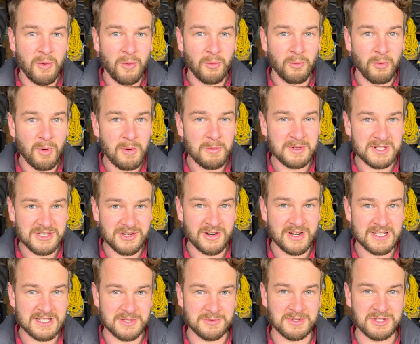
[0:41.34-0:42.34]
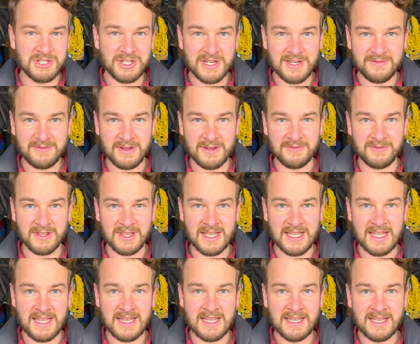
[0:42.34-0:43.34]
what we're trying to achieve over
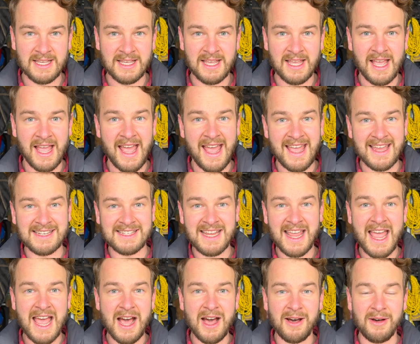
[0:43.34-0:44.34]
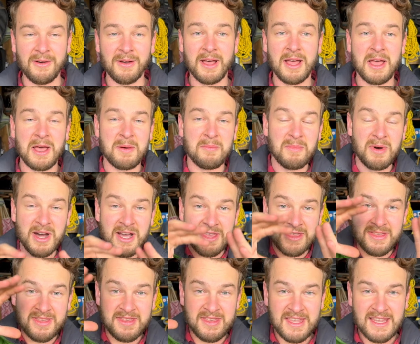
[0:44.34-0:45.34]
there and how my
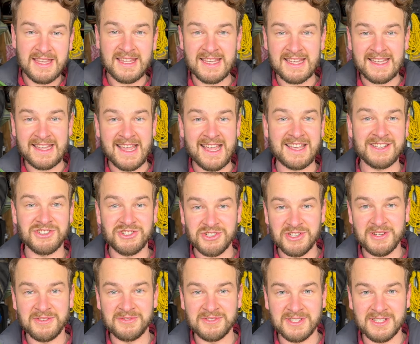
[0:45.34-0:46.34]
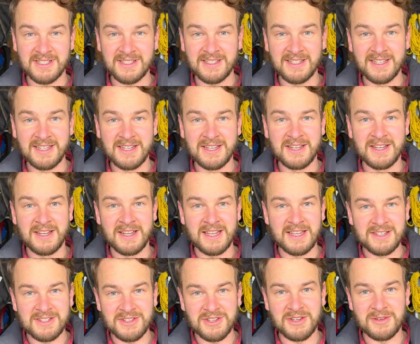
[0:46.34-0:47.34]
thinking has shifted
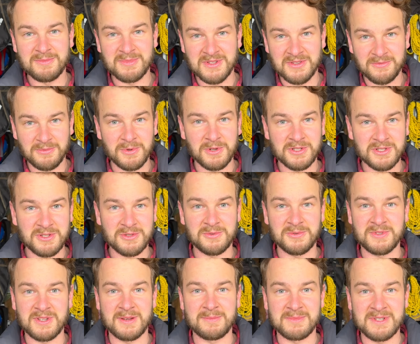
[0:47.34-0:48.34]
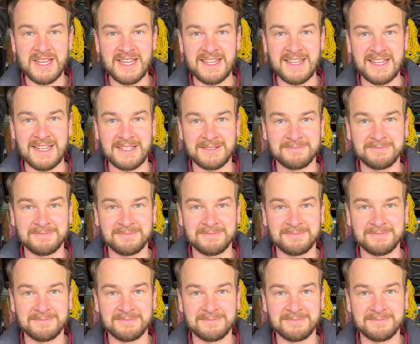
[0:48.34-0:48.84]
in terms of what tools I'm taking.